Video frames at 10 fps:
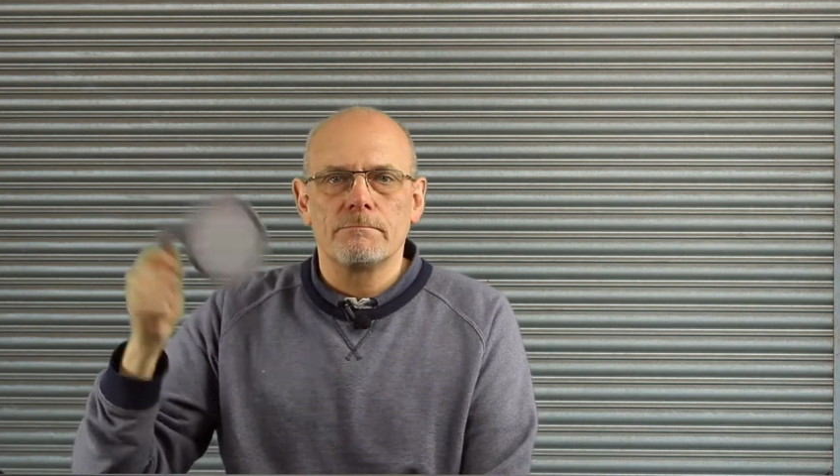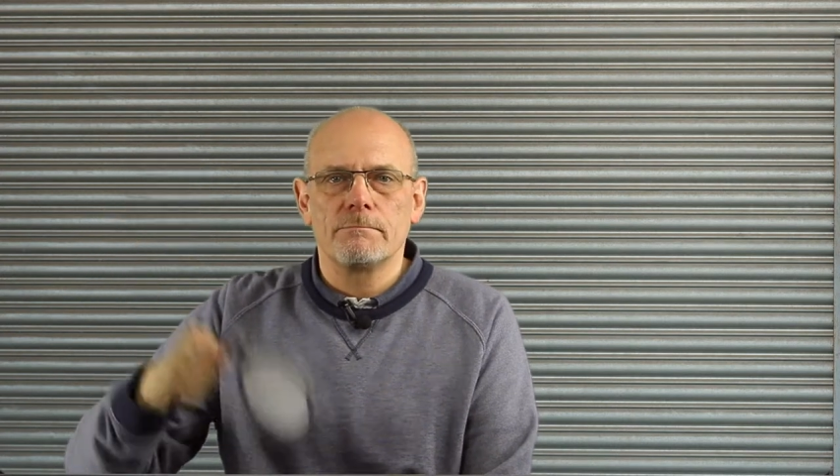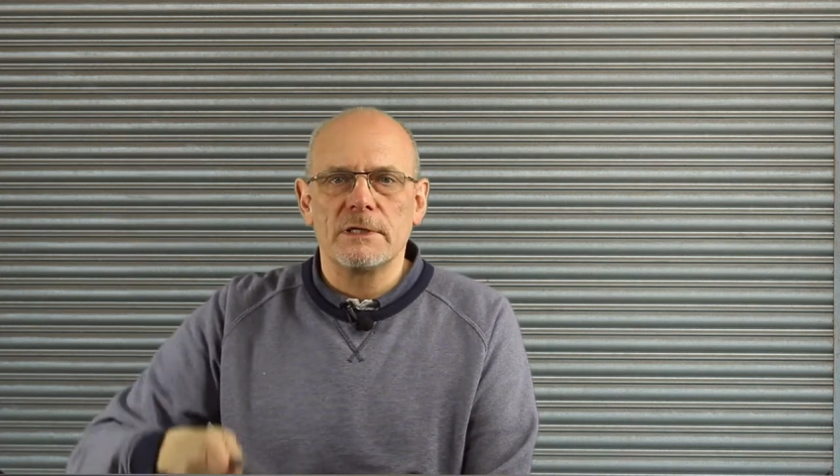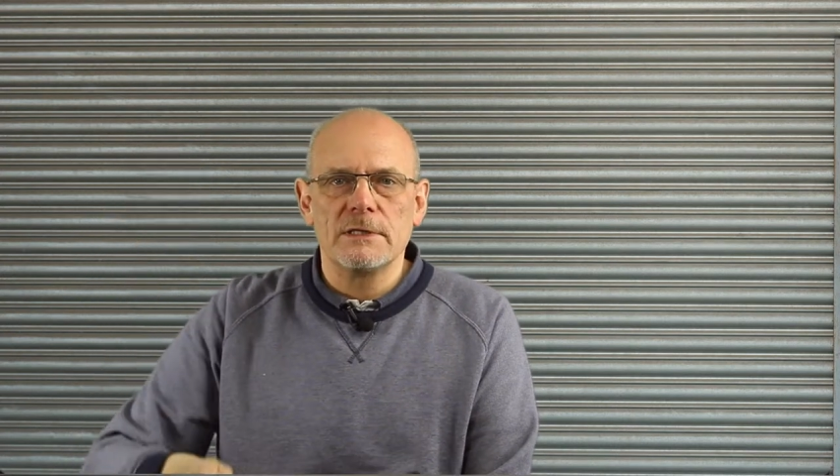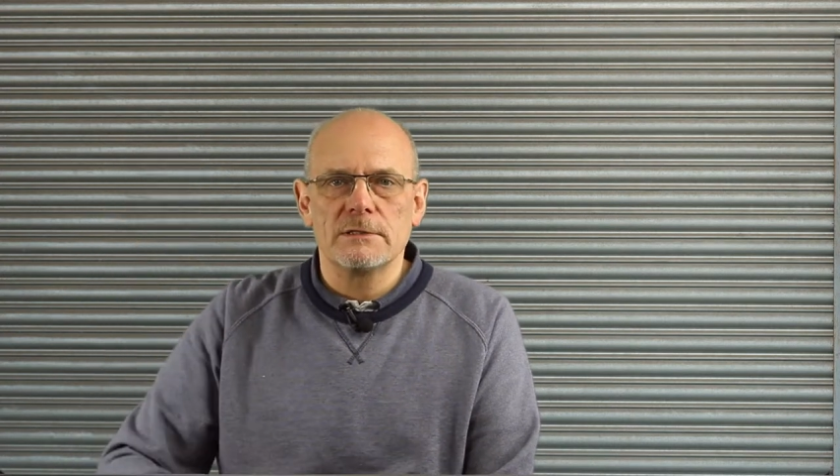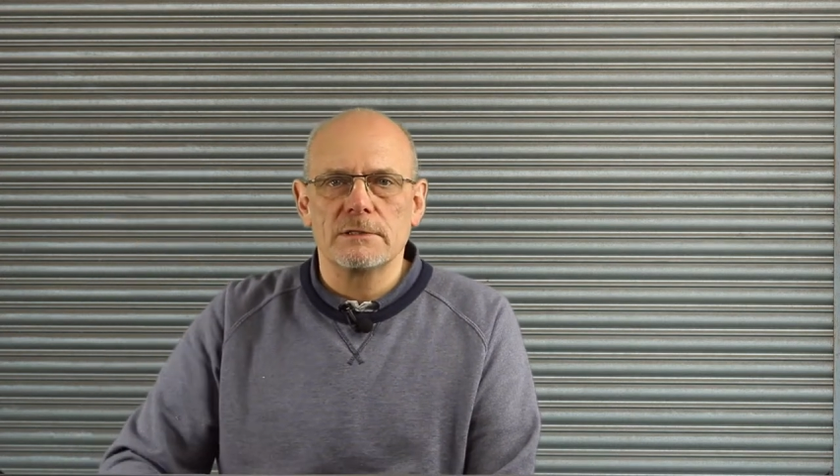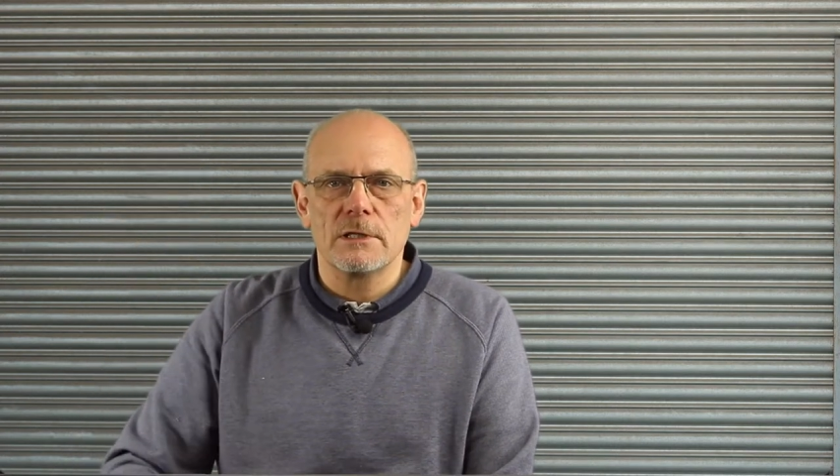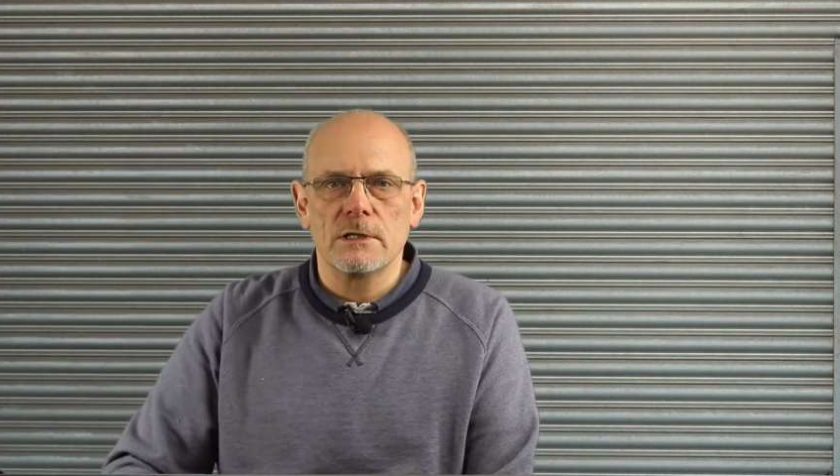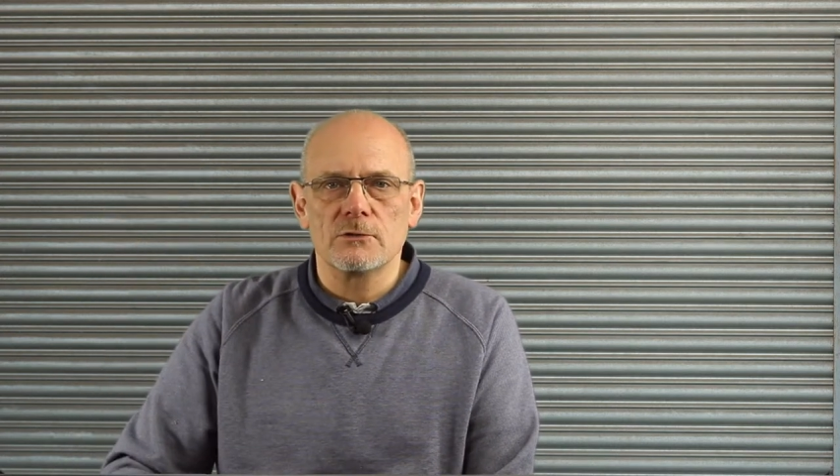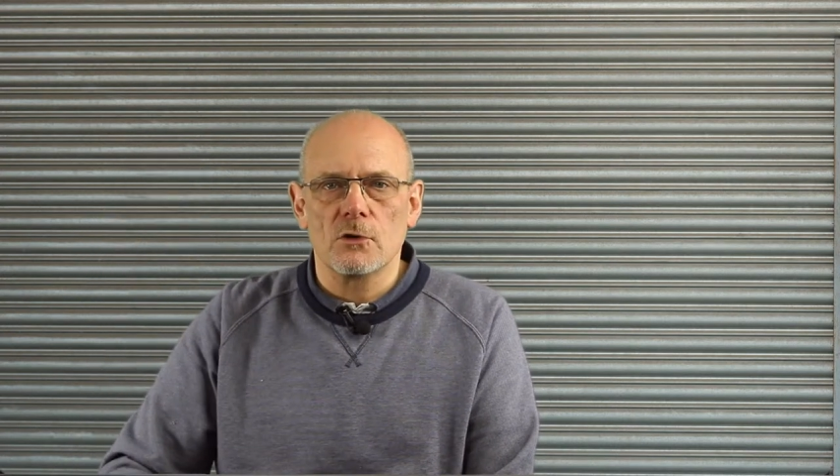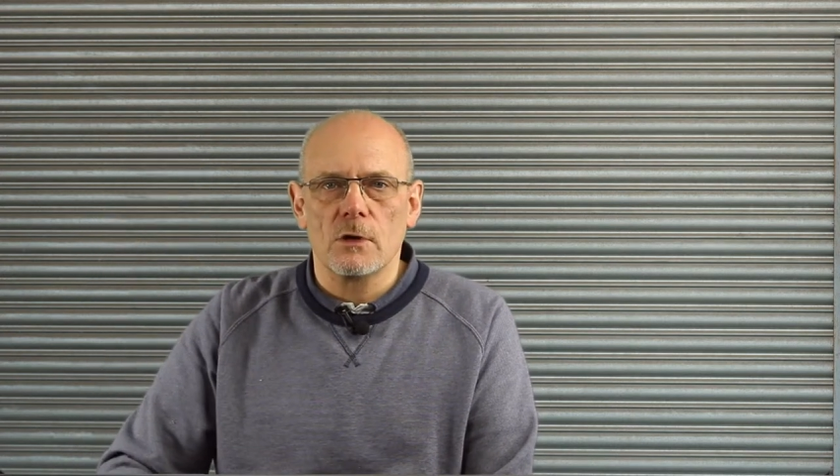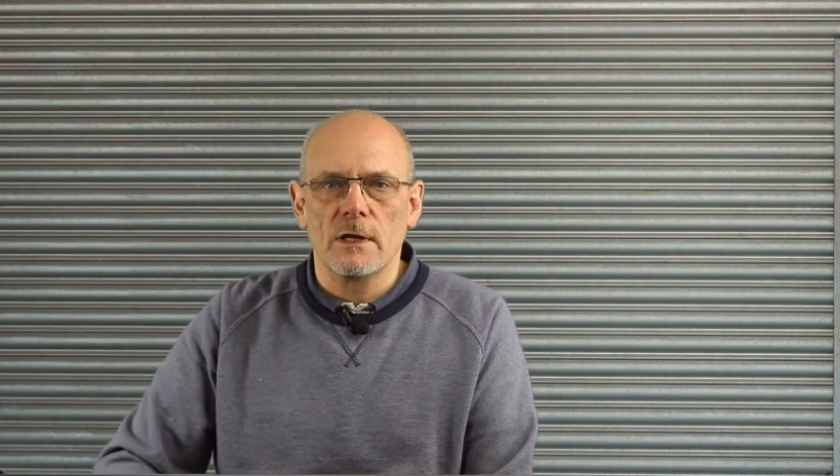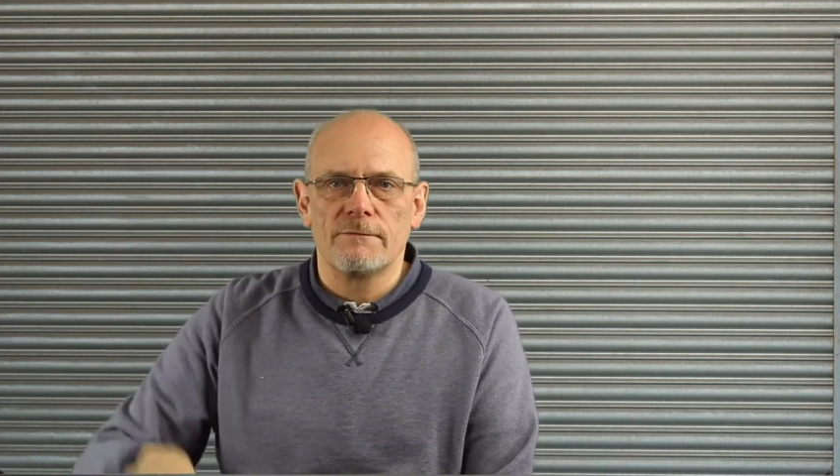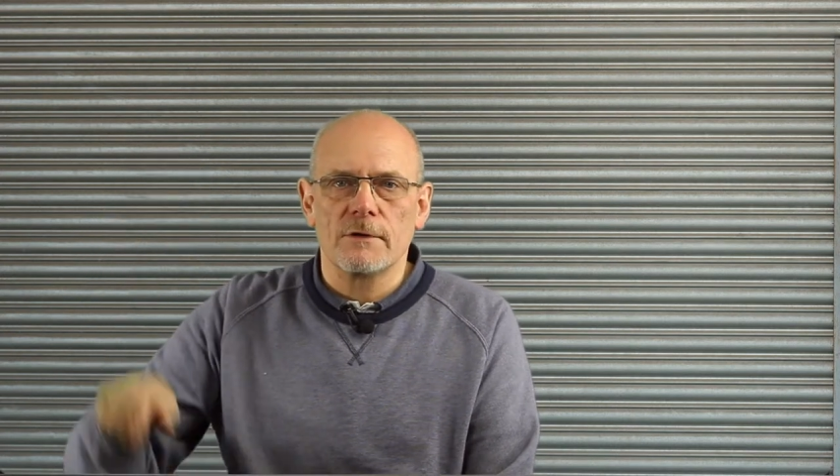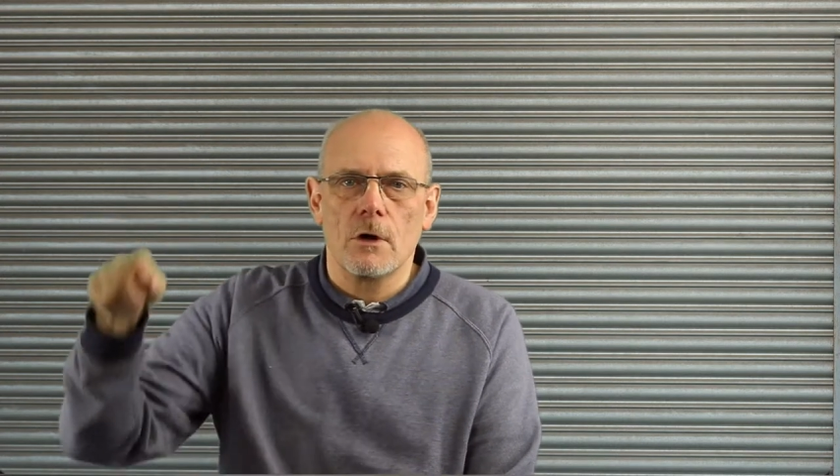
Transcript: Please sort of leave the